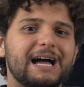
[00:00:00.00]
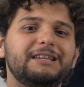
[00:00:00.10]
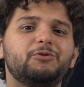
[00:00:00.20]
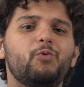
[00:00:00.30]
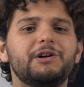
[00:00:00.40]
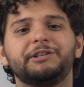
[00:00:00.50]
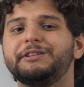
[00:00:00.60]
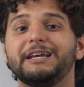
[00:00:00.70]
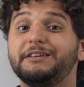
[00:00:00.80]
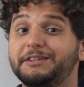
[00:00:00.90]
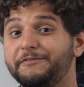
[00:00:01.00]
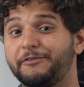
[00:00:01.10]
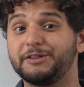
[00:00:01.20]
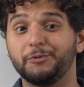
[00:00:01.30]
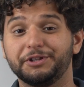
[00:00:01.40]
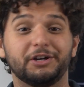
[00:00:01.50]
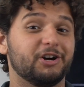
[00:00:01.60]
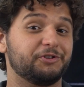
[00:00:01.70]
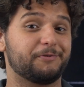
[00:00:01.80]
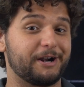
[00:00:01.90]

And it wasn't any different with the counter